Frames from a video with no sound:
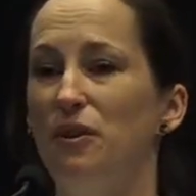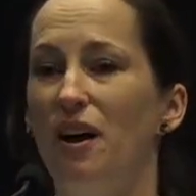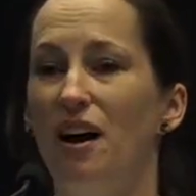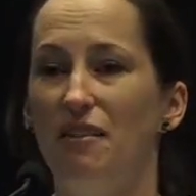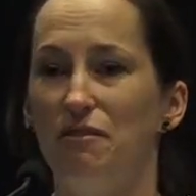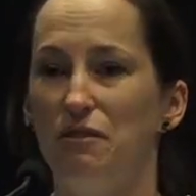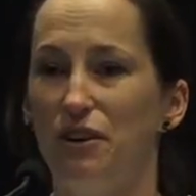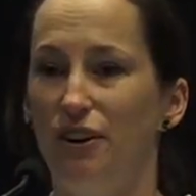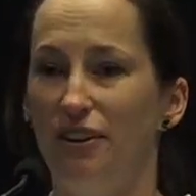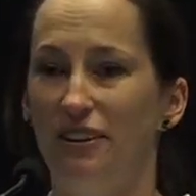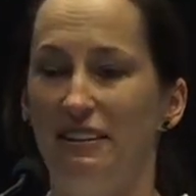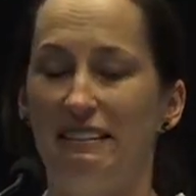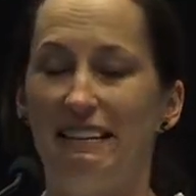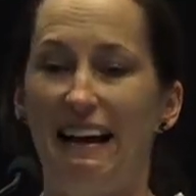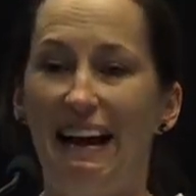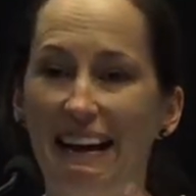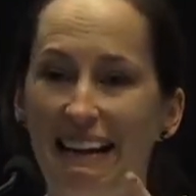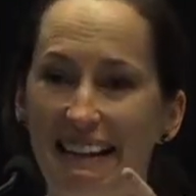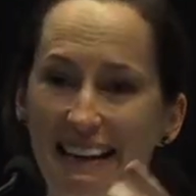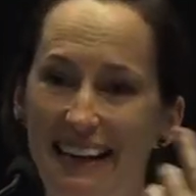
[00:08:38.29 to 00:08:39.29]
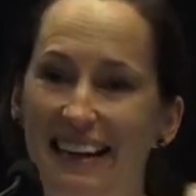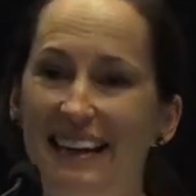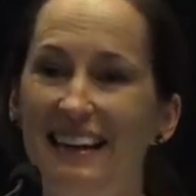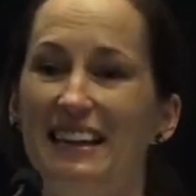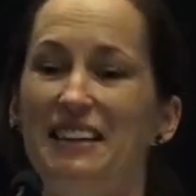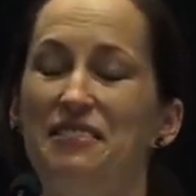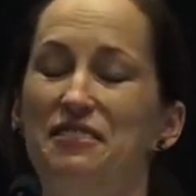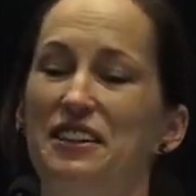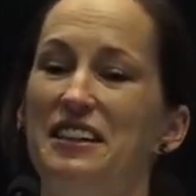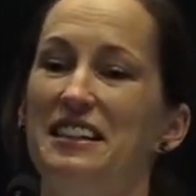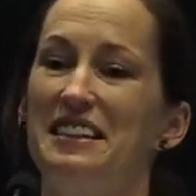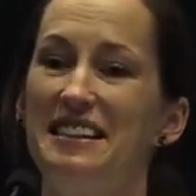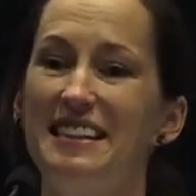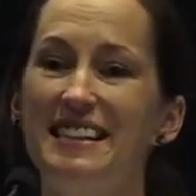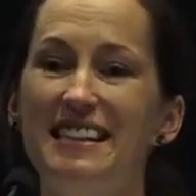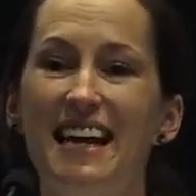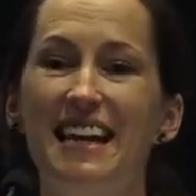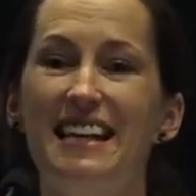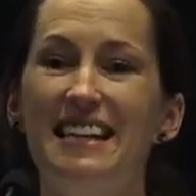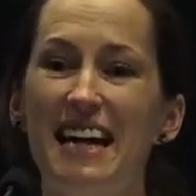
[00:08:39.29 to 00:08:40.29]
I've got Laylee, if you can
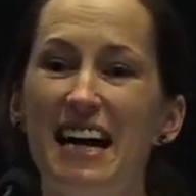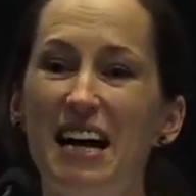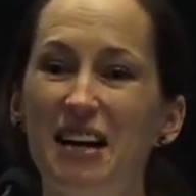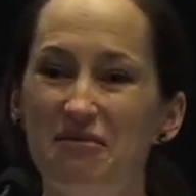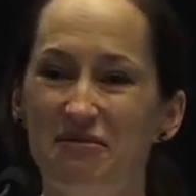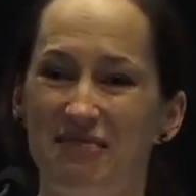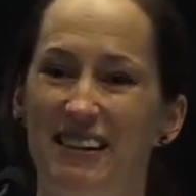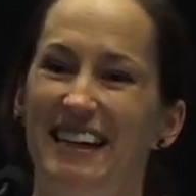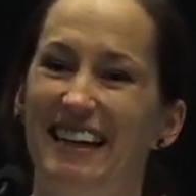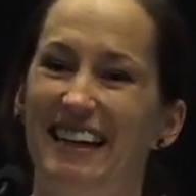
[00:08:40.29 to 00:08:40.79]
stand up.